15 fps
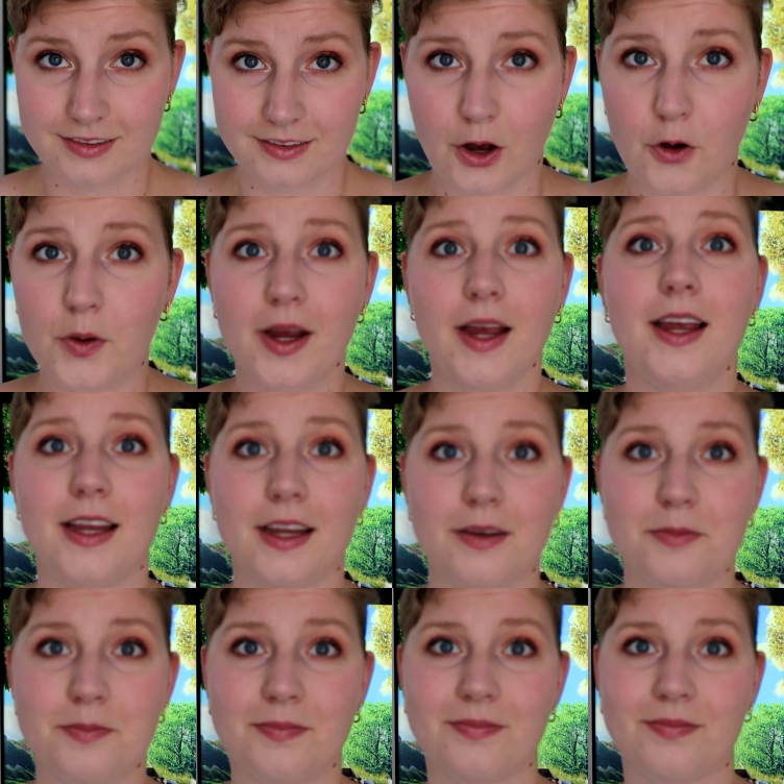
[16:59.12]
Okay.
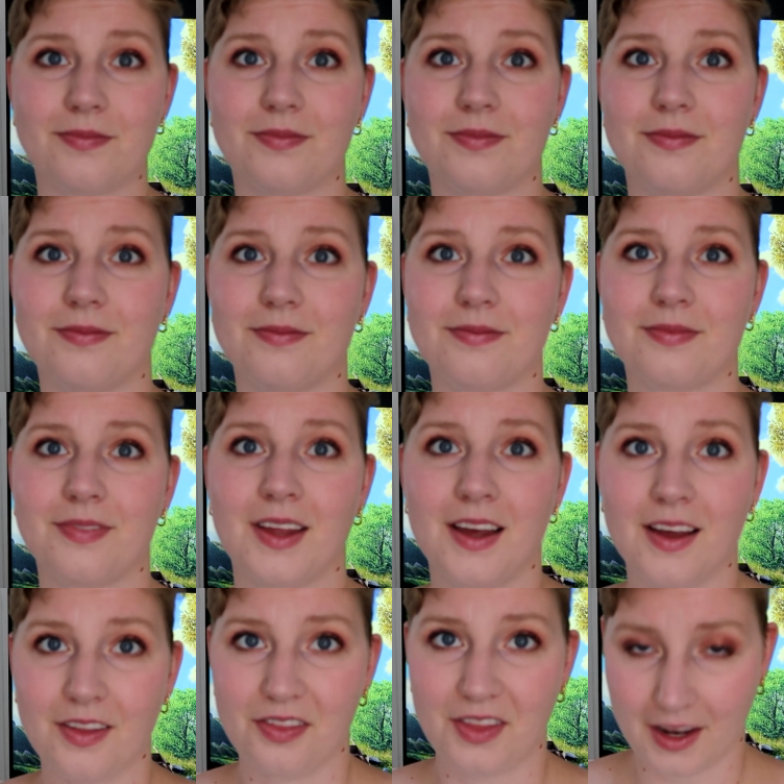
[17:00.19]

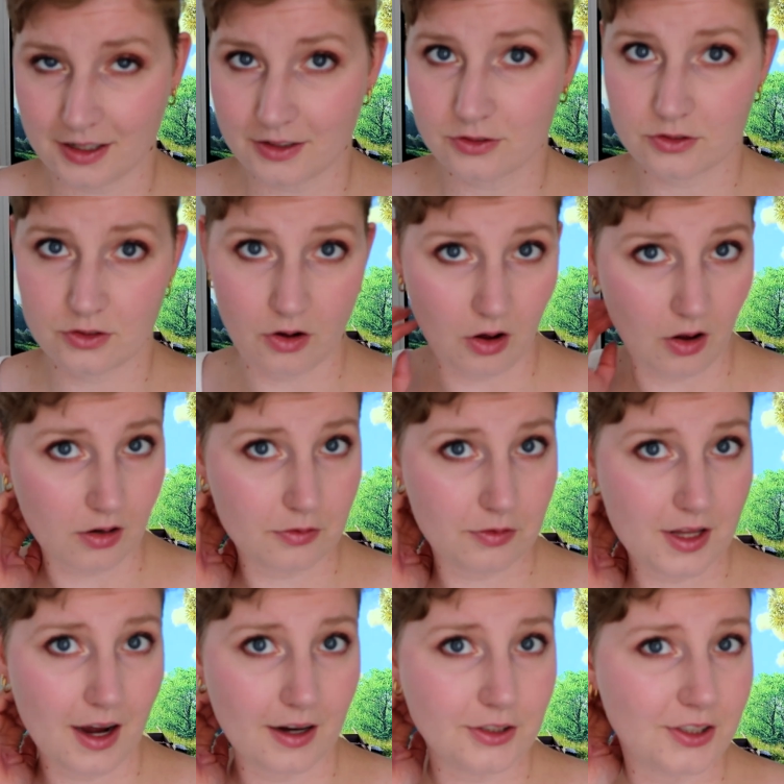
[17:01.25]
That is all of the
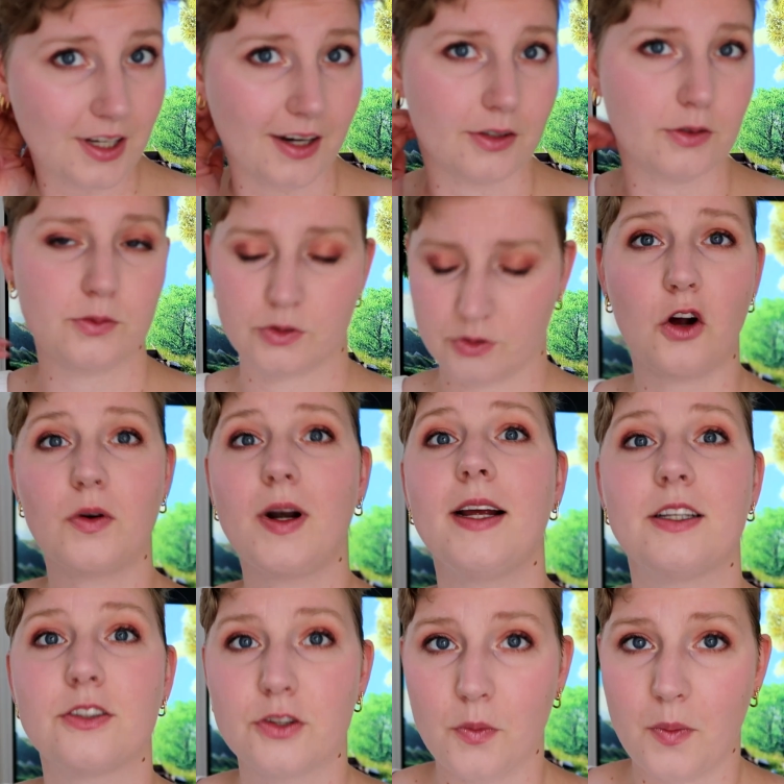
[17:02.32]
eyeshadows. All
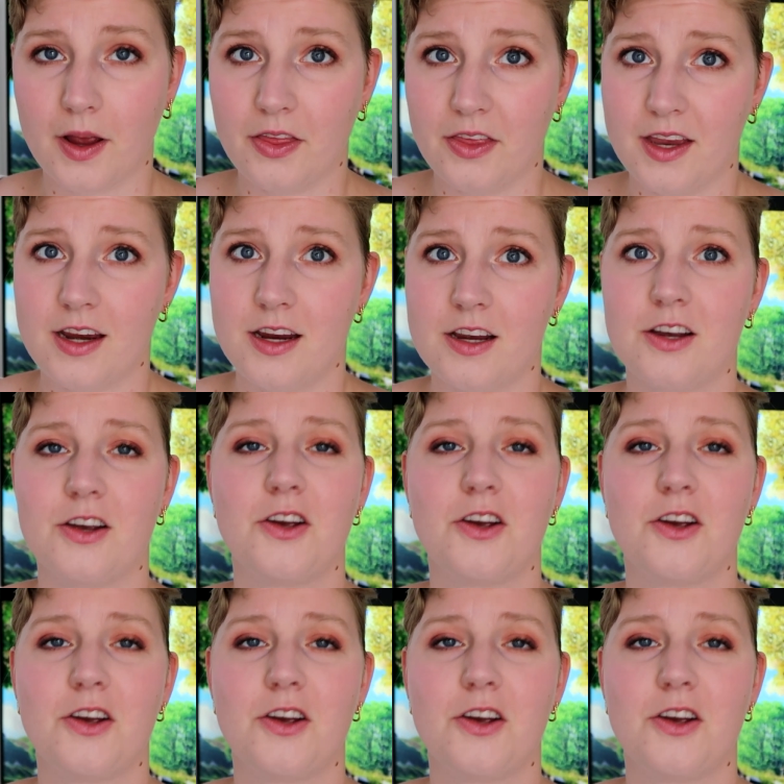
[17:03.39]
right, so I think